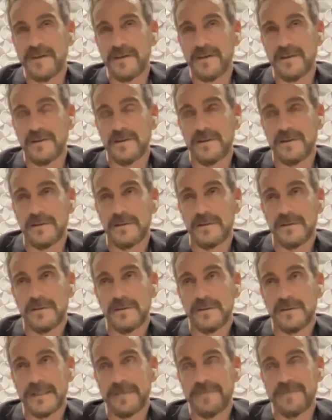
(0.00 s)
feel
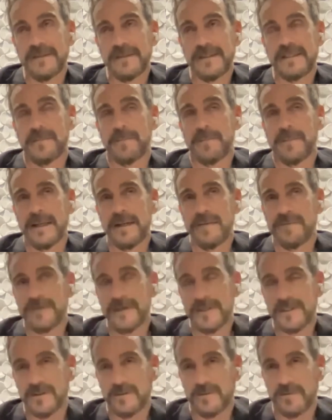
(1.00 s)
definitely the
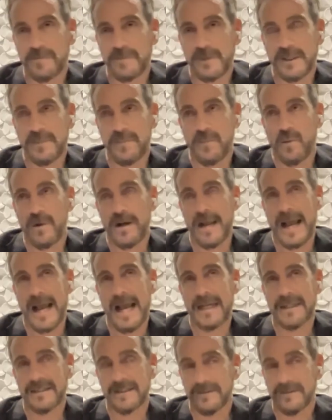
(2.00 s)
benefits of being more
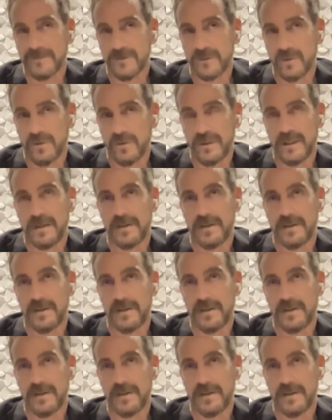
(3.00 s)
active, no?